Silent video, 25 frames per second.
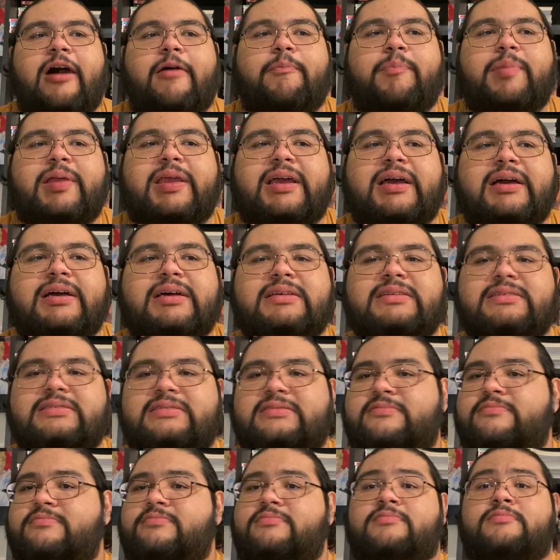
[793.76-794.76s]

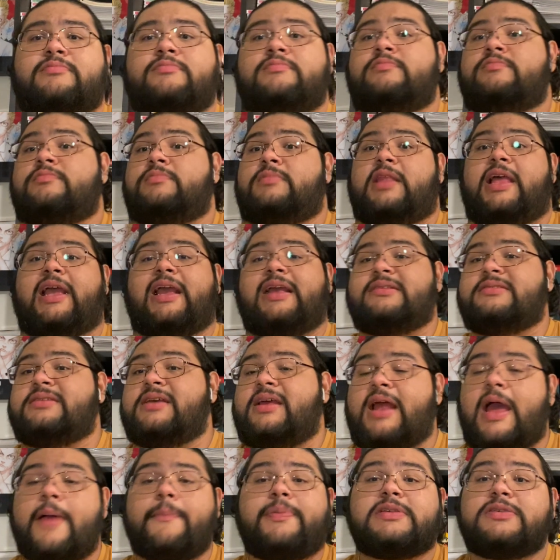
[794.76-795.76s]
Because, like I
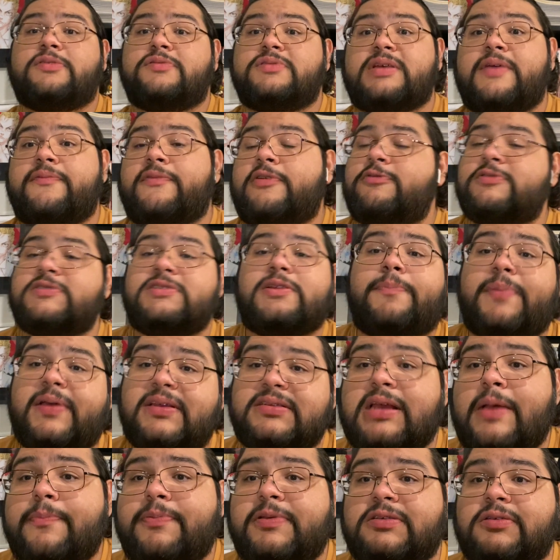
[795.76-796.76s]
said, episode 7 was the
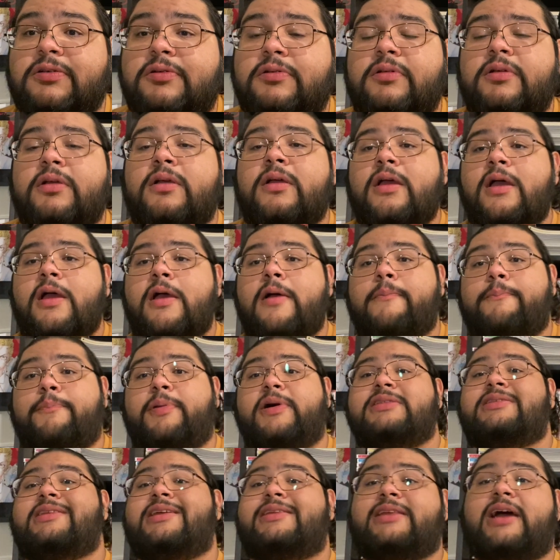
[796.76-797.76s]
best episode.
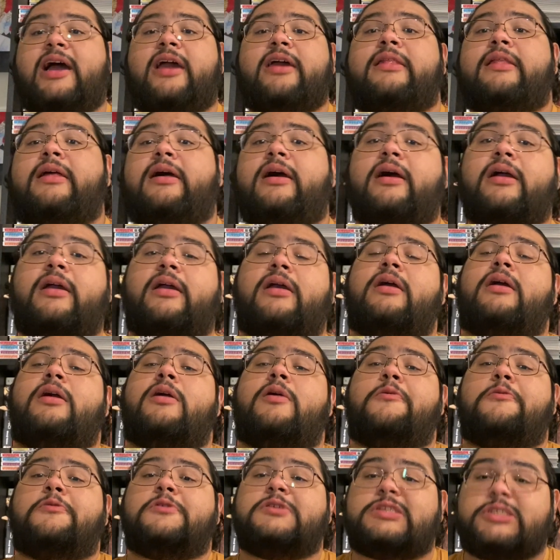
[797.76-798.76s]
But the dialogue
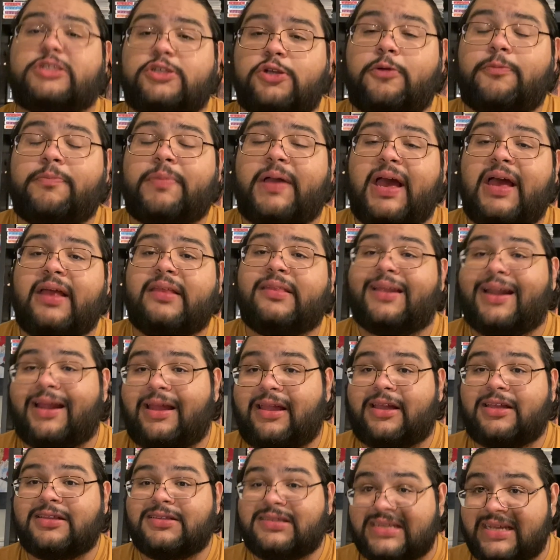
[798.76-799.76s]
was so bad that I
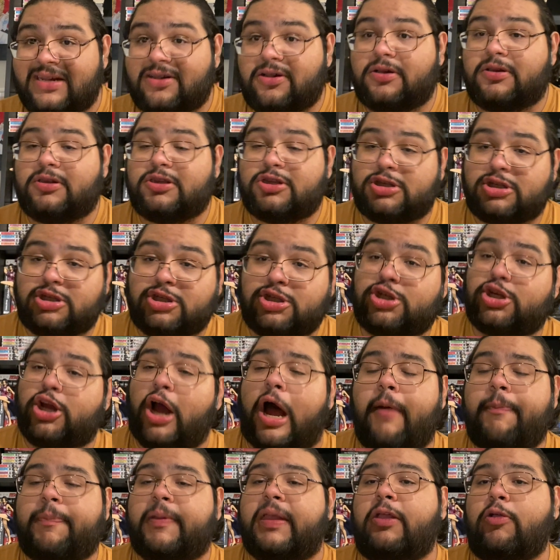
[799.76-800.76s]
considered
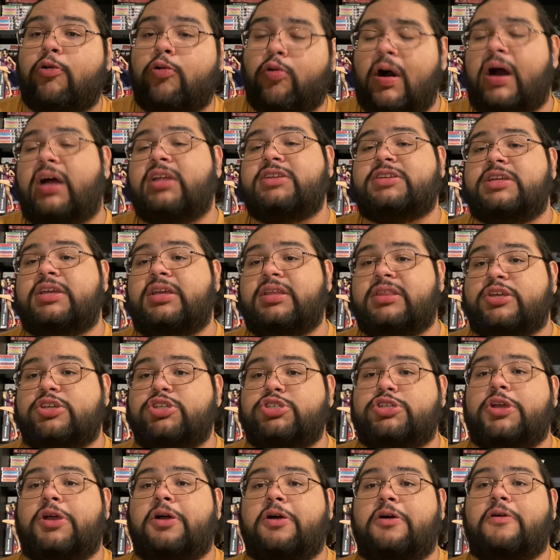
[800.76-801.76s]
stopping watching the
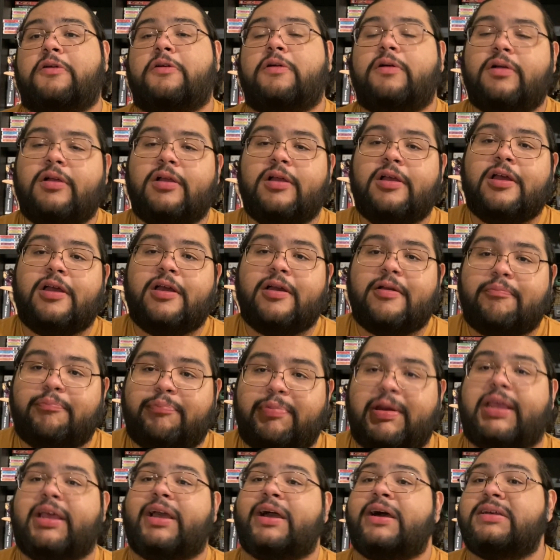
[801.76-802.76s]
show
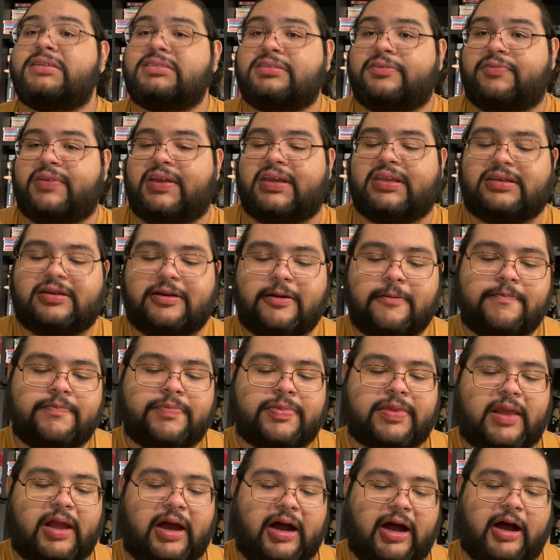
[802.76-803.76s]
because of it.
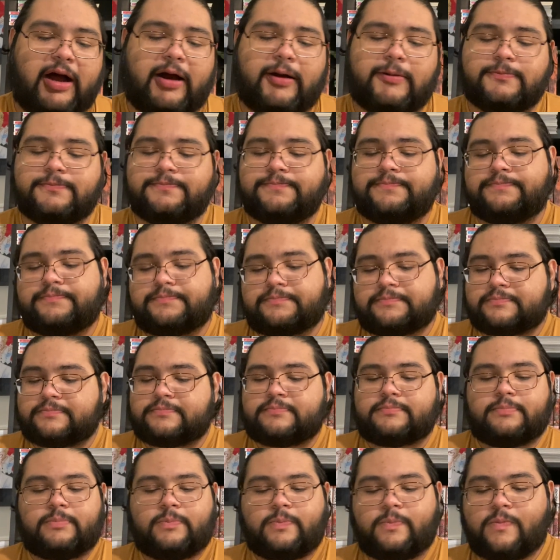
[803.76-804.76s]

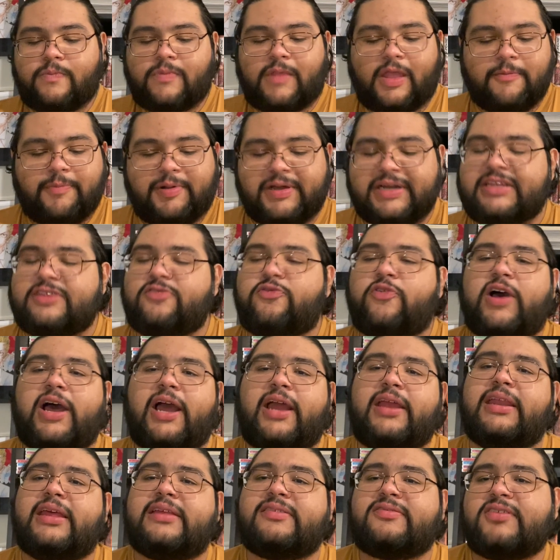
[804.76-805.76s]
But it's
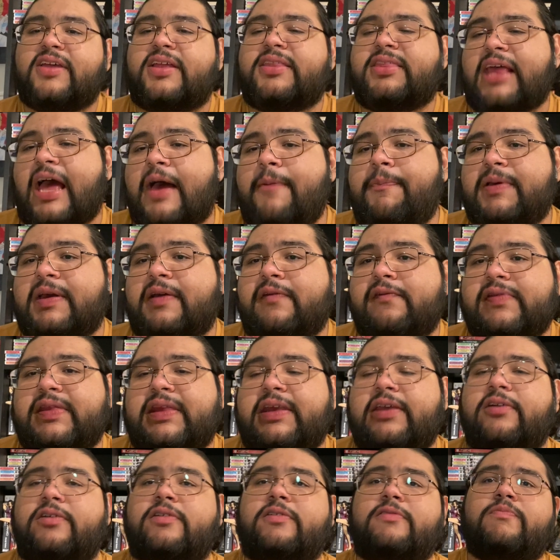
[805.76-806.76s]
fine. It's not that big of a
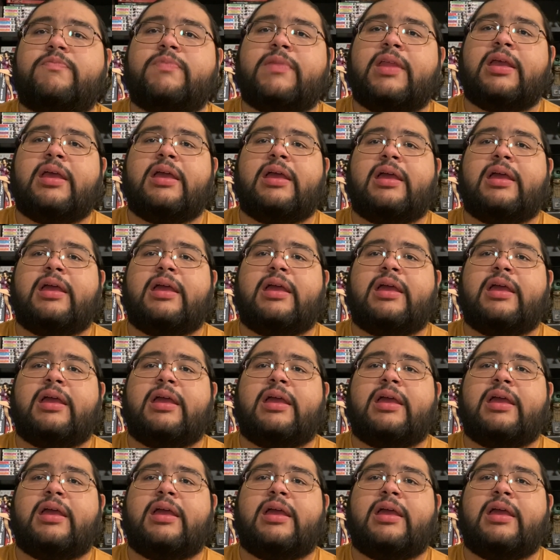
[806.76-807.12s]
deal.